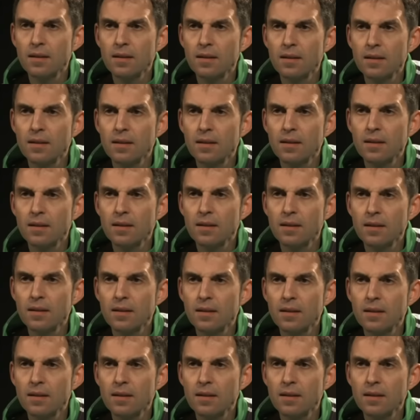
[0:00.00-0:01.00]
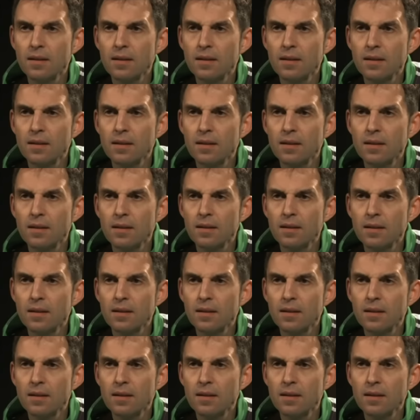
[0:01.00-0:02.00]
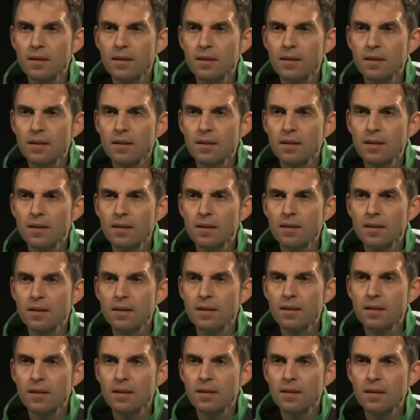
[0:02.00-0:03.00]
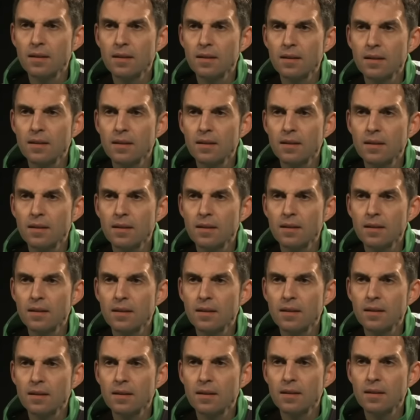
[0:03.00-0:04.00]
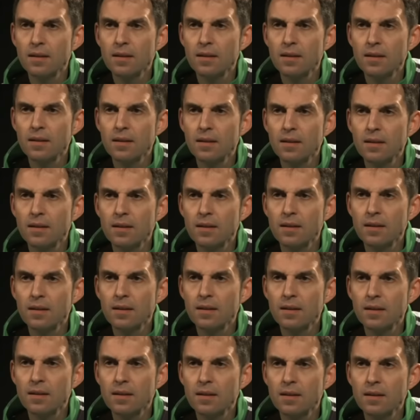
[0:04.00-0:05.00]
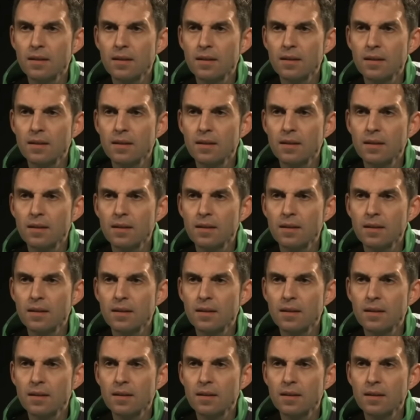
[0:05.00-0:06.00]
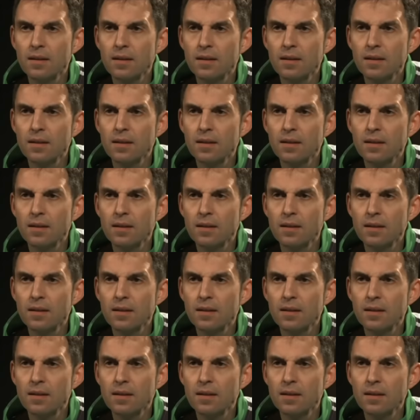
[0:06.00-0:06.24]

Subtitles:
(not speaking)